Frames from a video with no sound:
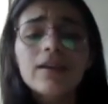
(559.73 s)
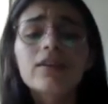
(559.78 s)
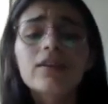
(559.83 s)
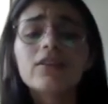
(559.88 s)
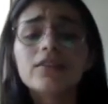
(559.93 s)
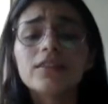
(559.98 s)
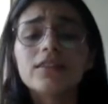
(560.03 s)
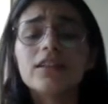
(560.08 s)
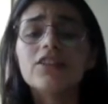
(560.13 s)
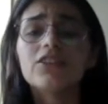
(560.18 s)
and
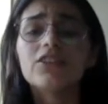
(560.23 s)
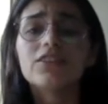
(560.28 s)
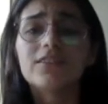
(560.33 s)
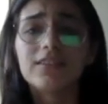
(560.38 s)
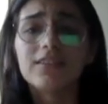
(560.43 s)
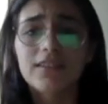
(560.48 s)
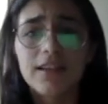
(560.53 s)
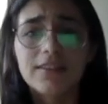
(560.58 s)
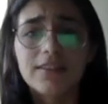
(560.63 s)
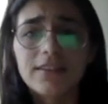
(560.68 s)

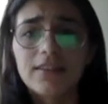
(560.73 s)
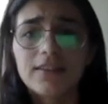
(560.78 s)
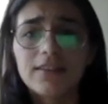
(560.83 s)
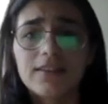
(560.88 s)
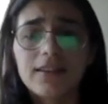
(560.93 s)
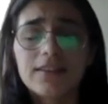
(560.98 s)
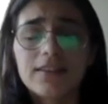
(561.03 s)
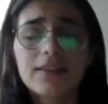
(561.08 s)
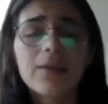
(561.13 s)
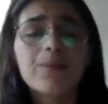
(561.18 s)
conditional
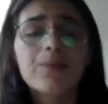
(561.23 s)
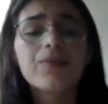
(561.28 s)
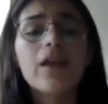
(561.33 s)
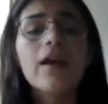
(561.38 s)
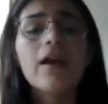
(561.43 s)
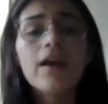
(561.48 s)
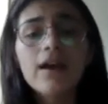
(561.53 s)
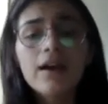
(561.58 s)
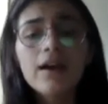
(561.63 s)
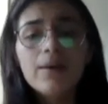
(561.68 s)
sentences.
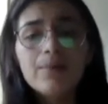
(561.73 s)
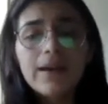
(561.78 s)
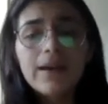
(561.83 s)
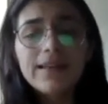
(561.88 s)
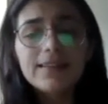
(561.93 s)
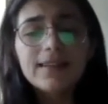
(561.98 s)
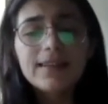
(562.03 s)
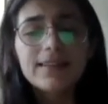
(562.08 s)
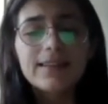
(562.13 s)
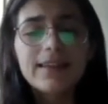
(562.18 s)

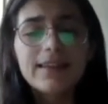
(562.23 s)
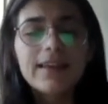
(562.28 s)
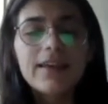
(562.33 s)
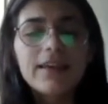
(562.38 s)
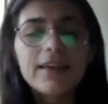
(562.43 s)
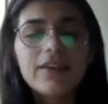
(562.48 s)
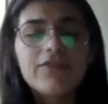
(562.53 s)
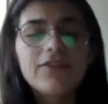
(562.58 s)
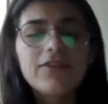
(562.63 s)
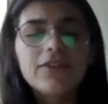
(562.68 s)

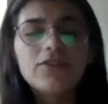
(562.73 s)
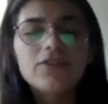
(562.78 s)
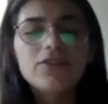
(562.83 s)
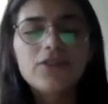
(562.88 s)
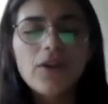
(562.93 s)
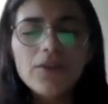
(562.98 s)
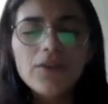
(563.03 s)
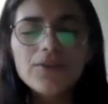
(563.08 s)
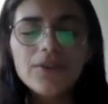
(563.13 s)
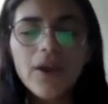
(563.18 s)
Basically, if you
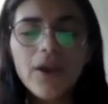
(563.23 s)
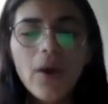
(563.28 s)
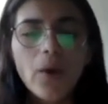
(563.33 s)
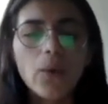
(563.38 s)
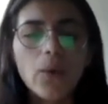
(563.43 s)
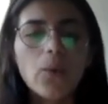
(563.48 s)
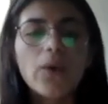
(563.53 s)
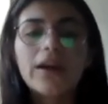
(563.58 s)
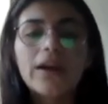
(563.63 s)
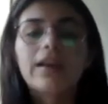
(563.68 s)
don't
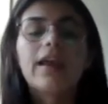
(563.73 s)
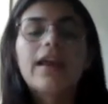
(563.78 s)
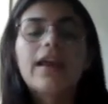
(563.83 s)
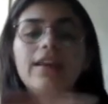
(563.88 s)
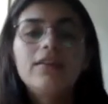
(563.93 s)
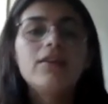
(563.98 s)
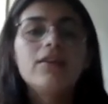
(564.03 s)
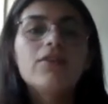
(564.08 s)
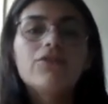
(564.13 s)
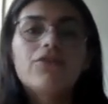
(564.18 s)
know what
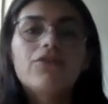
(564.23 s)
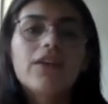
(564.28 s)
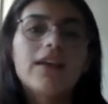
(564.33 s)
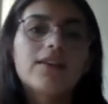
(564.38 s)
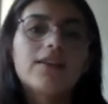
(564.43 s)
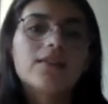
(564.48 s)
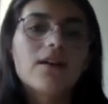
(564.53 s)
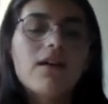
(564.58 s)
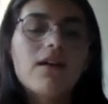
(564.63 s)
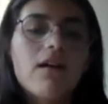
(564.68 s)
any of
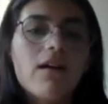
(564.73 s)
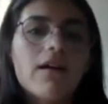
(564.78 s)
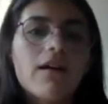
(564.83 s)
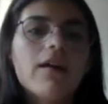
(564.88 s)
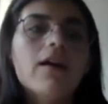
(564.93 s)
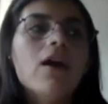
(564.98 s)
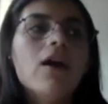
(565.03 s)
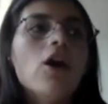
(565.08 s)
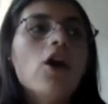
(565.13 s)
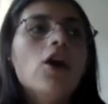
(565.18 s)
these
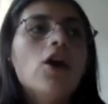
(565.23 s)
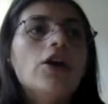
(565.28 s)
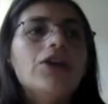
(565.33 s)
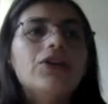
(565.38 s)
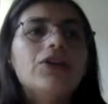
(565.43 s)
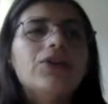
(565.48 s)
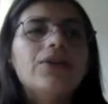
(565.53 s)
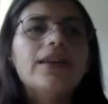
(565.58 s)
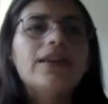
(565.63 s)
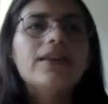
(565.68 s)
are,
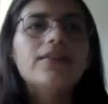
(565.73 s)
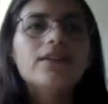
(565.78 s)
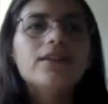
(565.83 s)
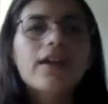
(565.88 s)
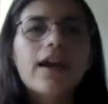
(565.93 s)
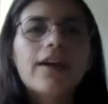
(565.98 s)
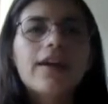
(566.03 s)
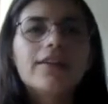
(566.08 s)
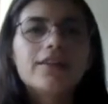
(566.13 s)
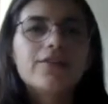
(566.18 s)
you need to
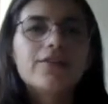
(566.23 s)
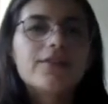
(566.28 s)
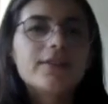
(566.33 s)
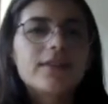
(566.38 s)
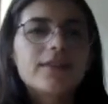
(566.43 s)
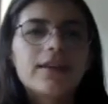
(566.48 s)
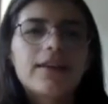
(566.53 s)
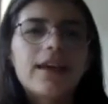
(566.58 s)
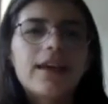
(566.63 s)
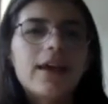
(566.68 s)
kind of
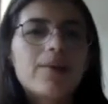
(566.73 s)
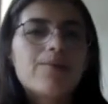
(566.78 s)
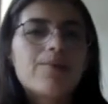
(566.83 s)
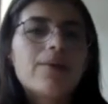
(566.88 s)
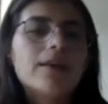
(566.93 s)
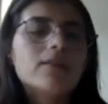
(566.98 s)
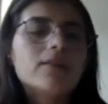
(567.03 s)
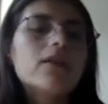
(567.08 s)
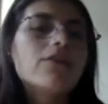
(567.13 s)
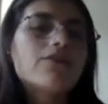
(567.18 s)
study a
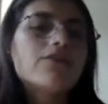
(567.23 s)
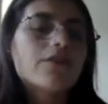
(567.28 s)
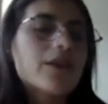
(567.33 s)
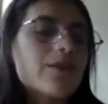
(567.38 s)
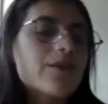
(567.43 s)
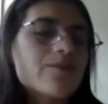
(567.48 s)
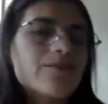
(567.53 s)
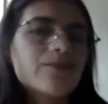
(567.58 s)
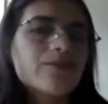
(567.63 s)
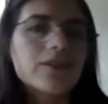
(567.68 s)
bit of
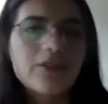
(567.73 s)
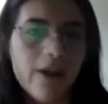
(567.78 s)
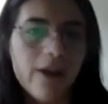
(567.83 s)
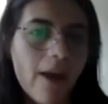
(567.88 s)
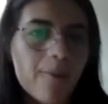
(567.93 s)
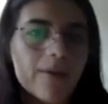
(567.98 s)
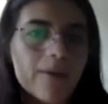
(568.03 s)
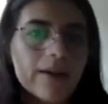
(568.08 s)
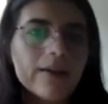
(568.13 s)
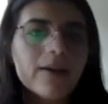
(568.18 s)

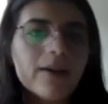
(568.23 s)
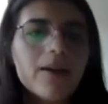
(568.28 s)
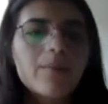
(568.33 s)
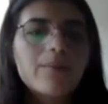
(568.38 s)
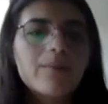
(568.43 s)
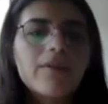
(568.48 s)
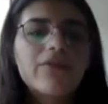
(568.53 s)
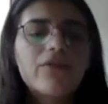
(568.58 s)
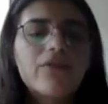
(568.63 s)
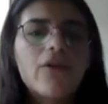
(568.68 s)
grammar
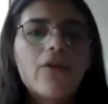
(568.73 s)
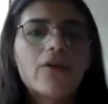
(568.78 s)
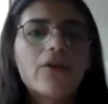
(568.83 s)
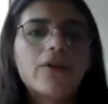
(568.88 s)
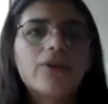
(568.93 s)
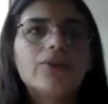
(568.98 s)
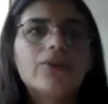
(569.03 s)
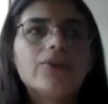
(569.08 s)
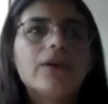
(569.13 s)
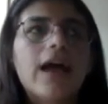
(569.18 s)
before
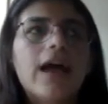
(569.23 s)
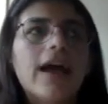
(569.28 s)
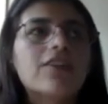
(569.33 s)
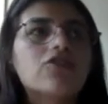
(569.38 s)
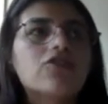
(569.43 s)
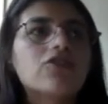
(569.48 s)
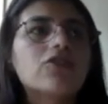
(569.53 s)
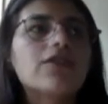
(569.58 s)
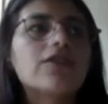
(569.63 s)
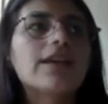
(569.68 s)
you
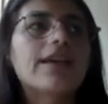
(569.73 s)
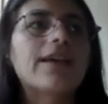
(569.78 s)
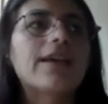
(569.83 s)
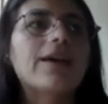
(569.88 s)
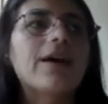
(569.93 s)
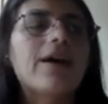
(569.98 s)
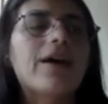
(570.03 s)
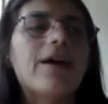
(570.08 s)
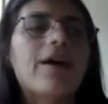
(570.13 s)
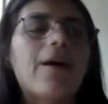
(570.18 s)

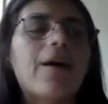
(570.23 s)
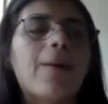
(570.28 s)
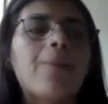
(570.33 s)
actually